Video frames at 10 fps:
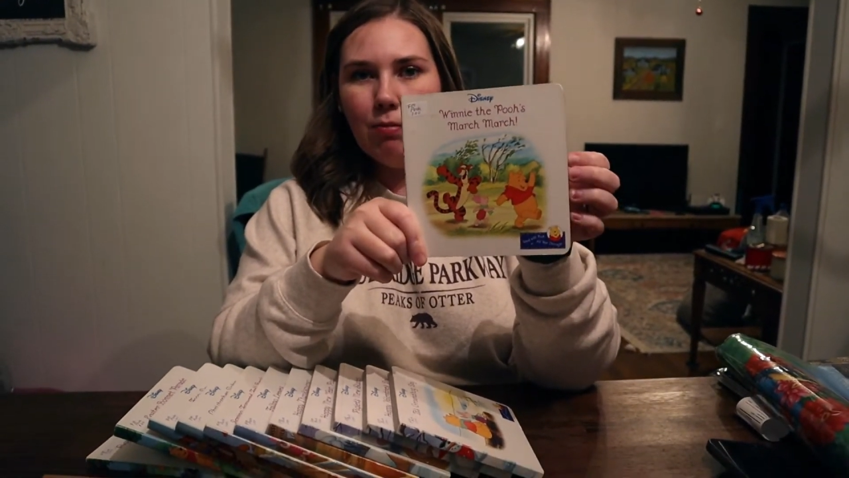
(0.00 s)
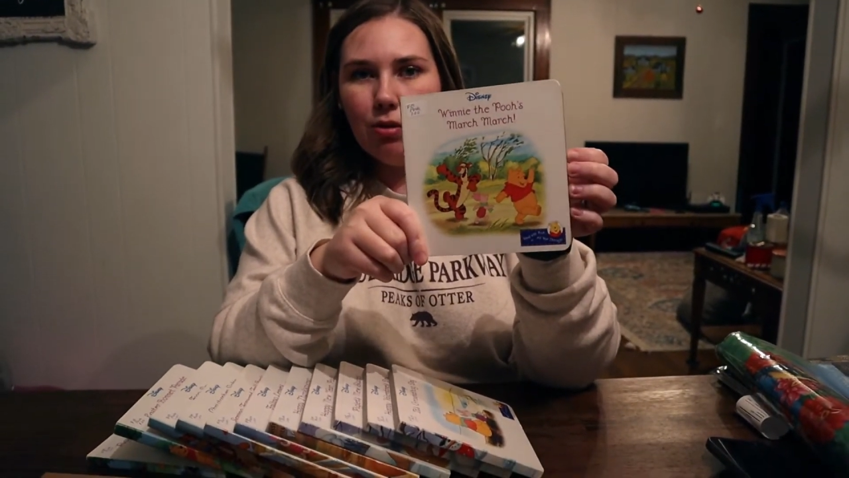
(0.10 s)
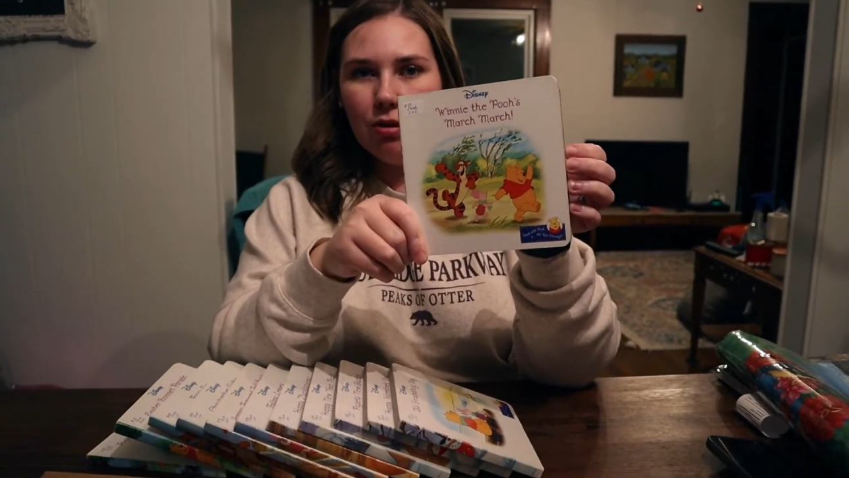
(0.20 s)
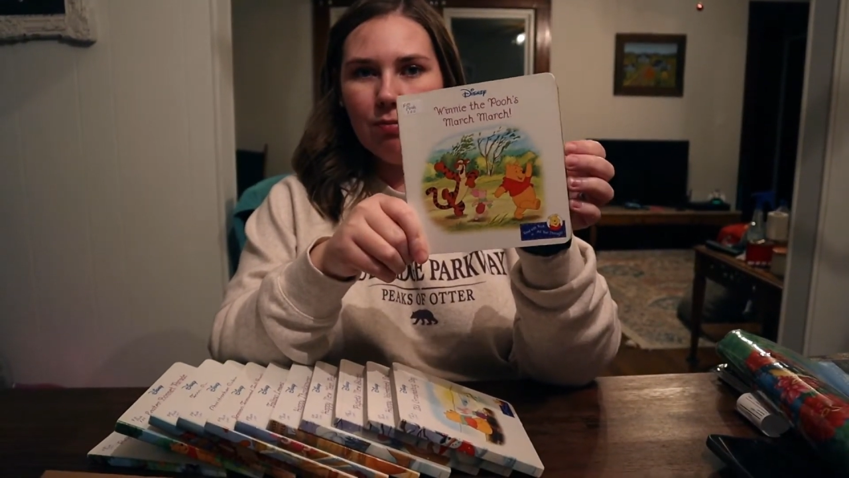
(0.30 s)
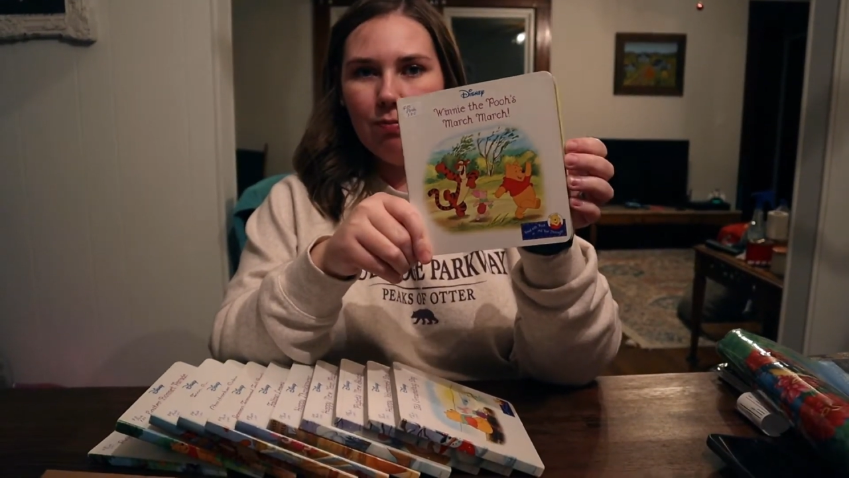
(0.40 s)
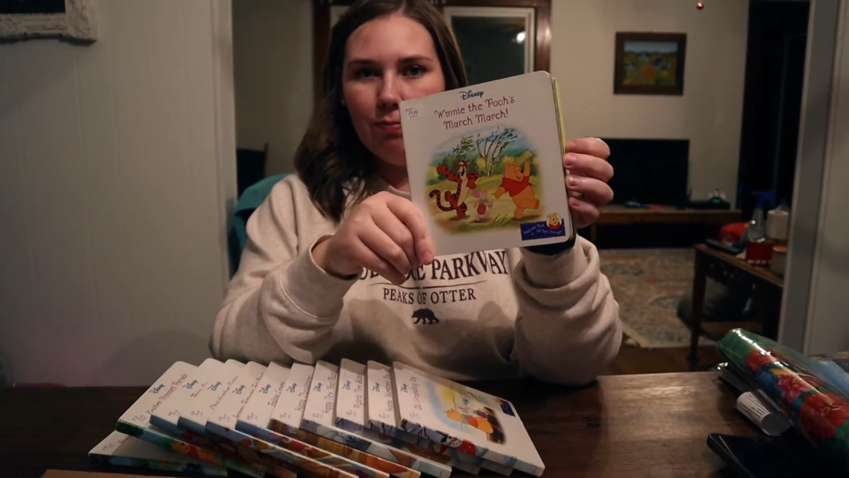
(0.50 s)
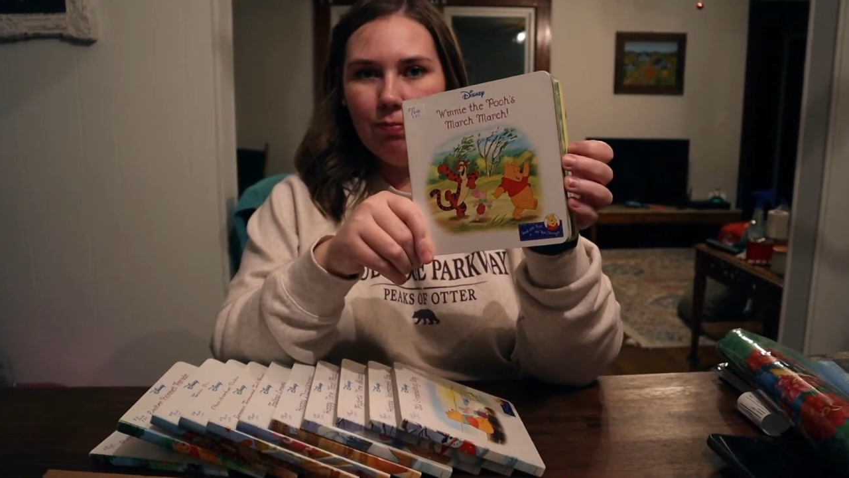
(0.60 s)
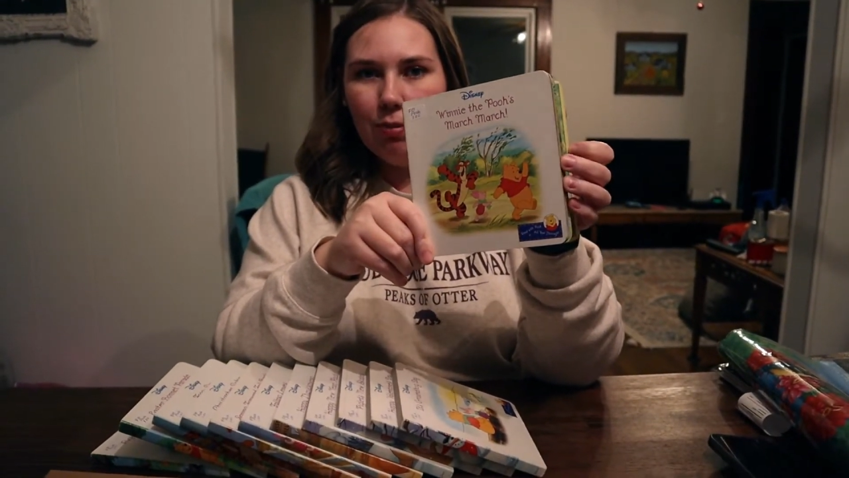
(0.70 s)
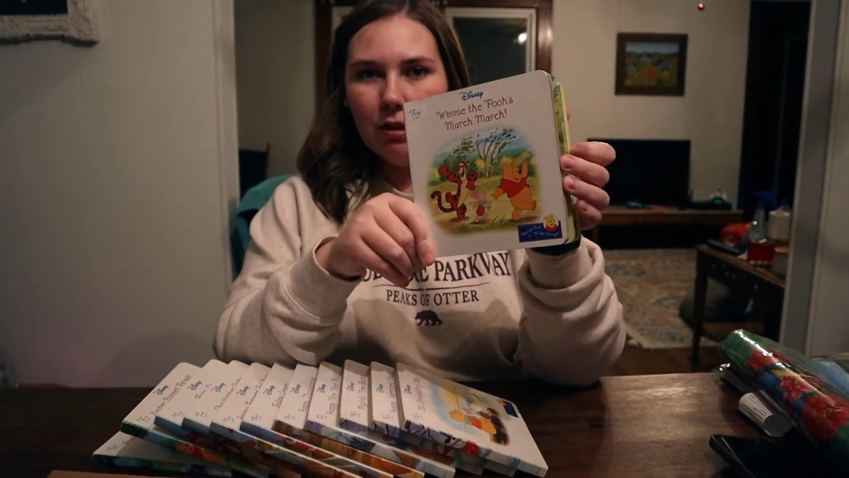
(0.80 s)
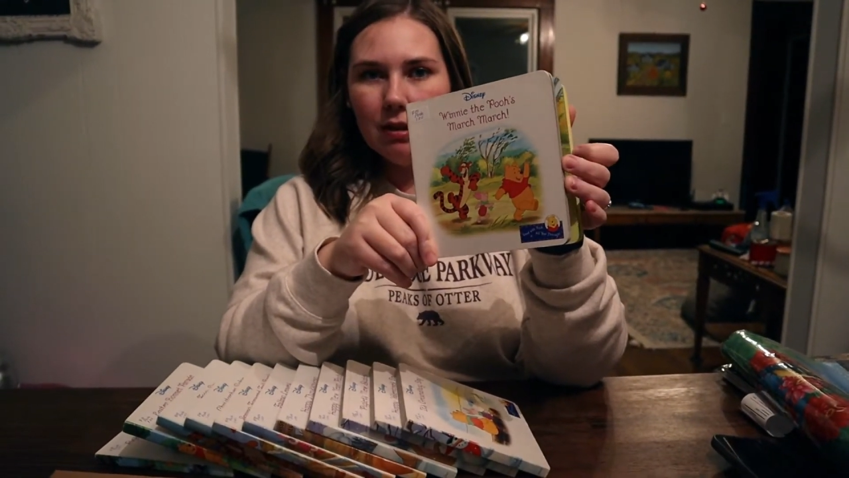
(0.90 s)
board
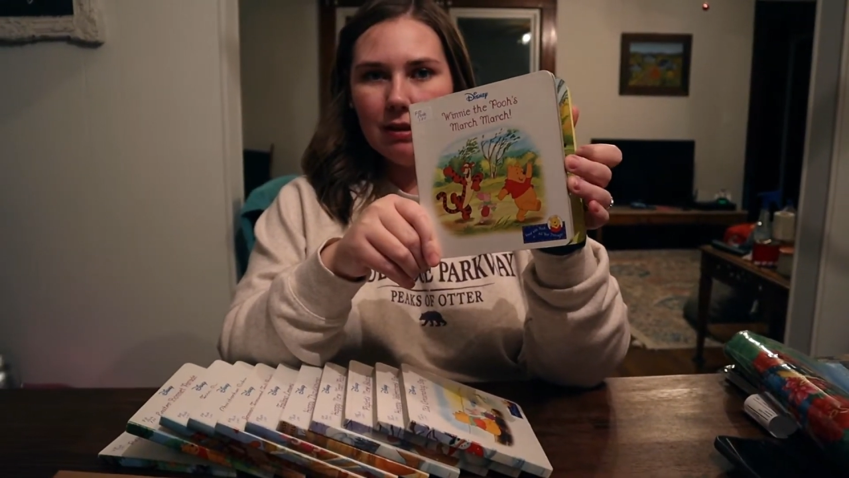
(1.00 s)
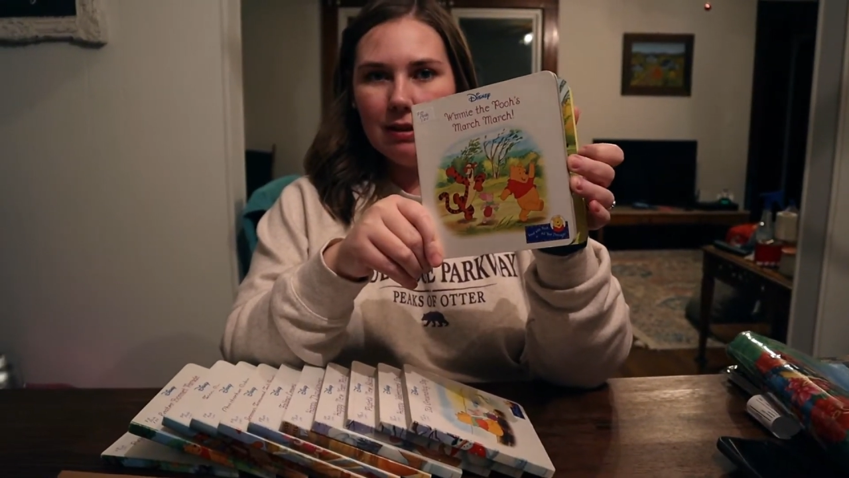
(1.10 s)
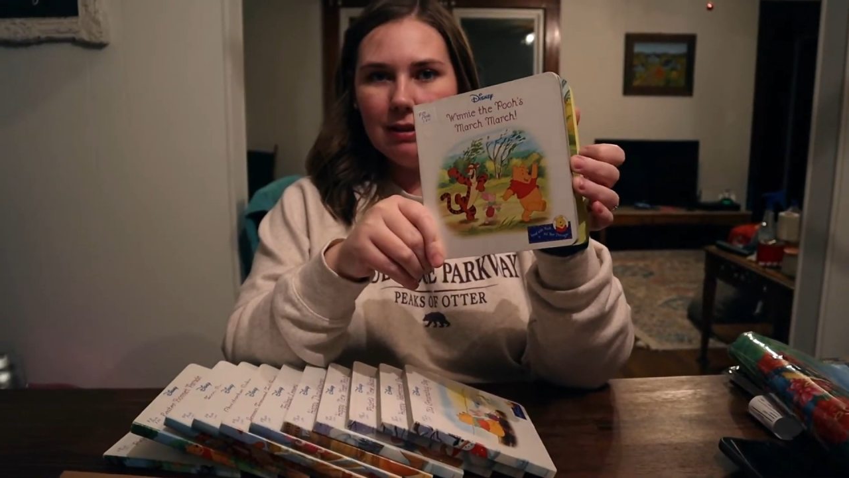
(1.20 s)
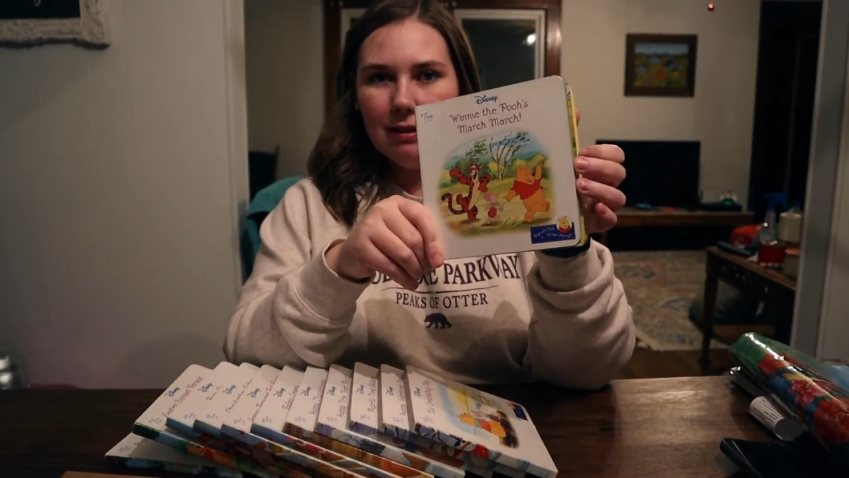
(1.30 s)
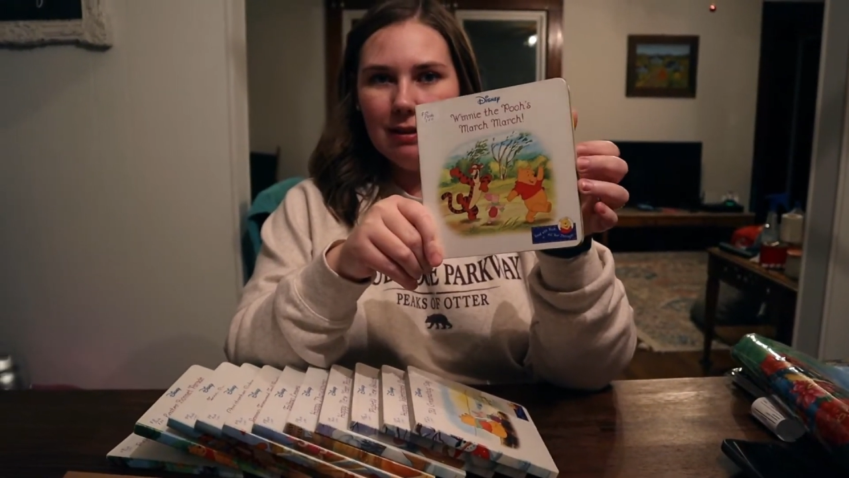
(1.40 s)
books.